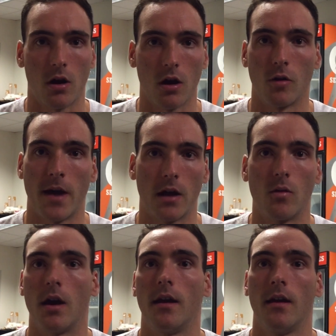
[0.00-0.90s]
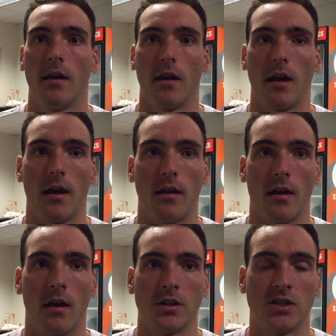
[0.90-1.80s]
hard no matter what, and
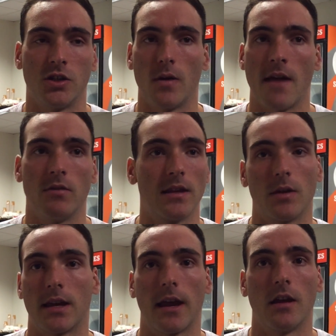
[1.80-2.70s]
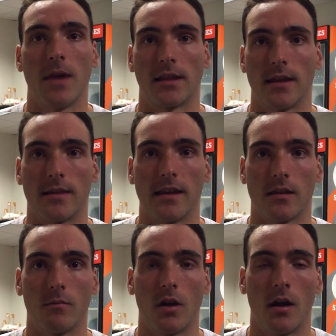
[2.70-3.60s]
just do everything that we can to make this
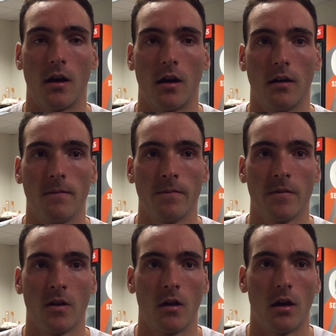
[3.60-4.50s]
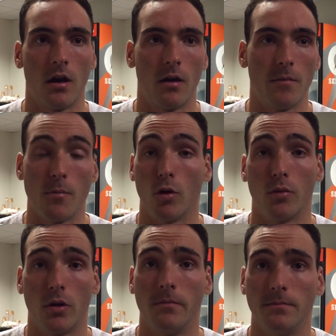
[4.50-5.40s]
season memorable.